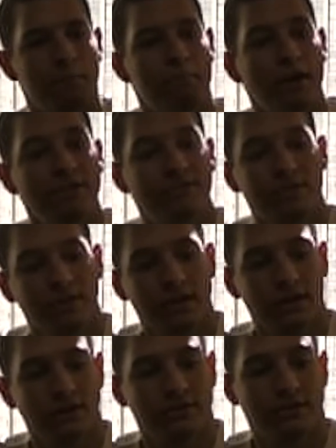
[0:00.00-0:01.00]
Mustard
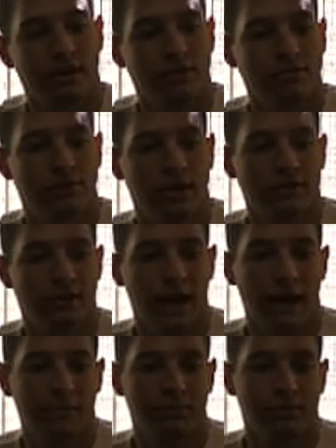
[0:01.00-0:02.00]
in itself tasted
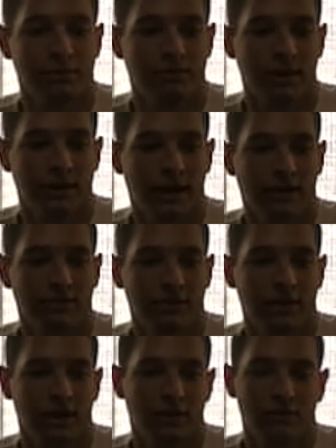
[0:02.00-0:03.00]
absolutely
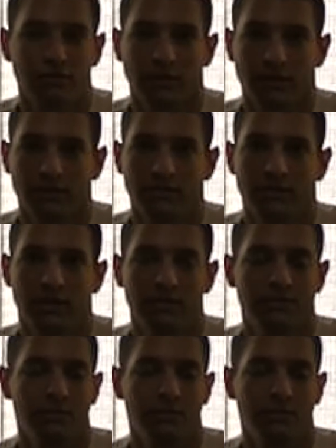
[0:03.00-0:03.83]
fantastic. I could drink this stuff.